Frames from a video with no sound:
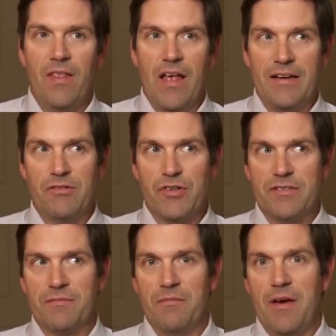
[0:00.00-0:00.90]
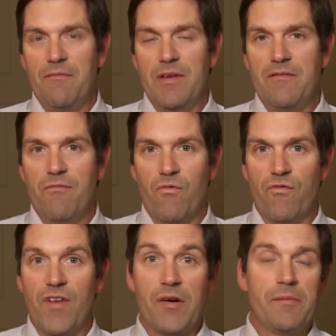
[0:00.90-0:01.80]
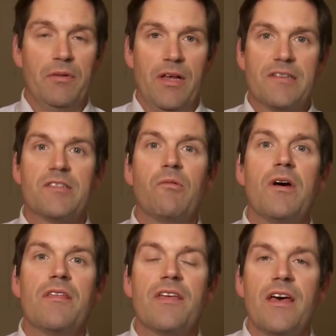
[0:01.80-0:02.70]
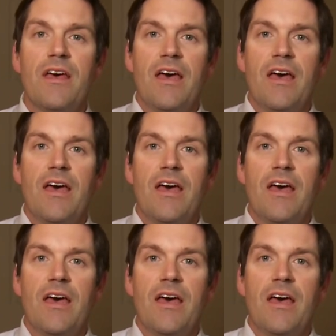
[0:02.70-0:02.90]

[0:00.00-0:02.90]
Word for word: like just I've been very blessed with